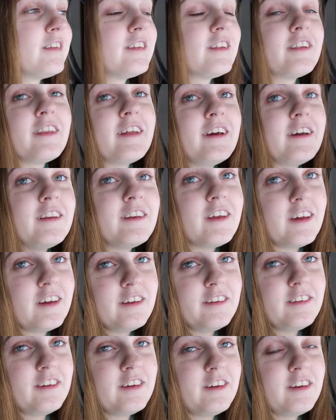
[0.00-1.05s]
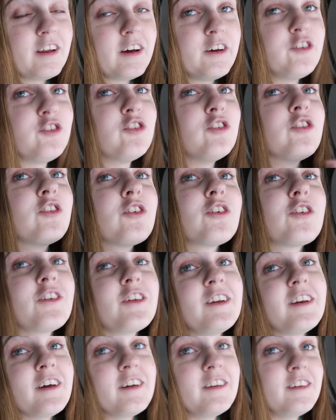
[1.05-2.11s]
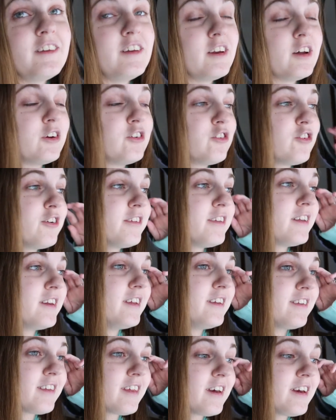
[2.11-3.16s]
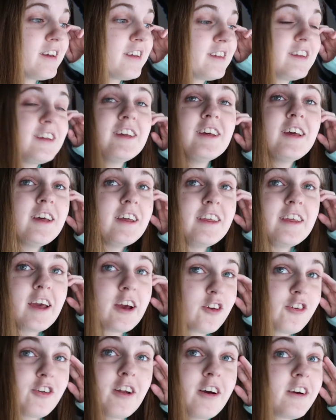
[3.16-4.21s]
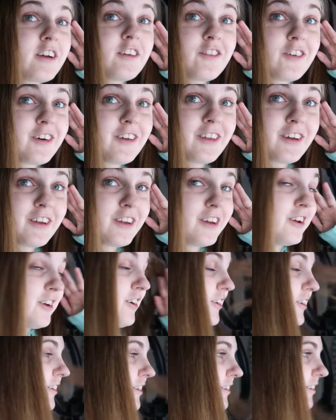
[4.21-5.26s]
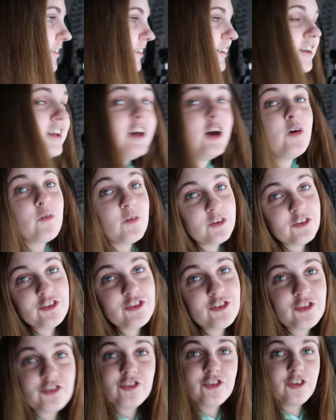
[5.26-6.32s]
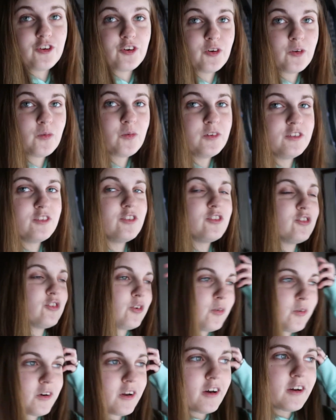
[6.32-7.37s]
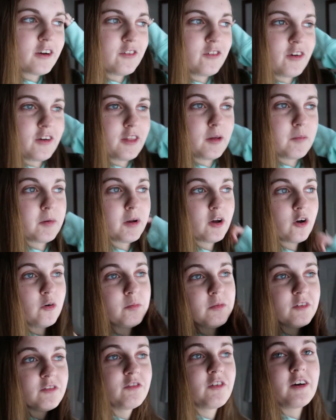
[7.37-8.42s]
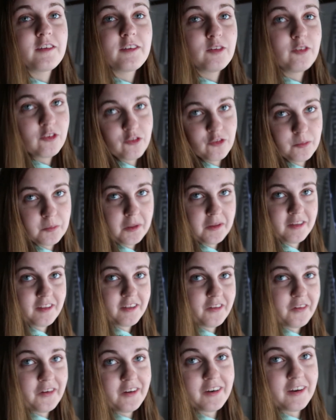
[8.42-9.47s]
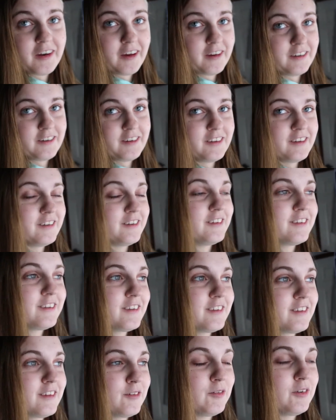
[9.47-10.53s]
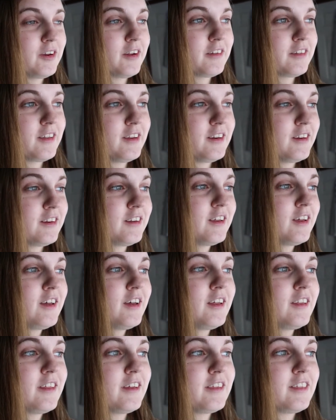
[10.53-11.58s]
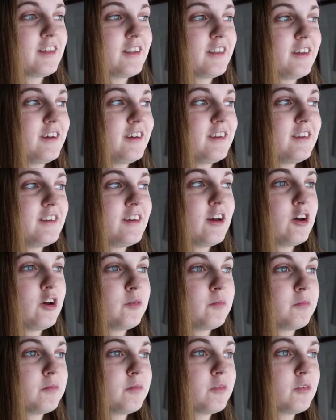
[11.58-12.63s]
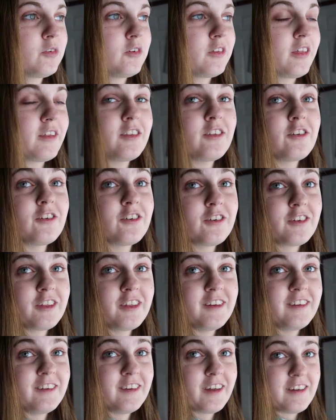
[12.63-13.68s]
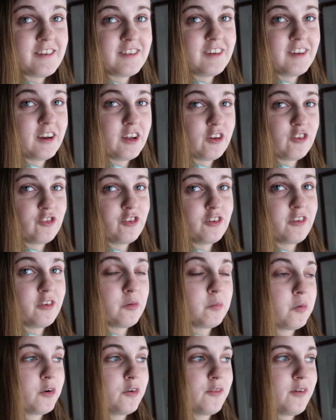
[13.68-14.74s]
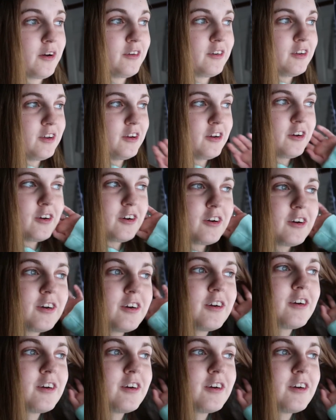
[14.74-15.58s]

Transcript: late 1800s, the early 1900s, and he's like, yeah, you're not gonna find that here. Which is true, which is true. We're not gonna find that, but I hope to find something from like the late 90s. I mean, not late, like the late or like the early 1900s, somewhere around here.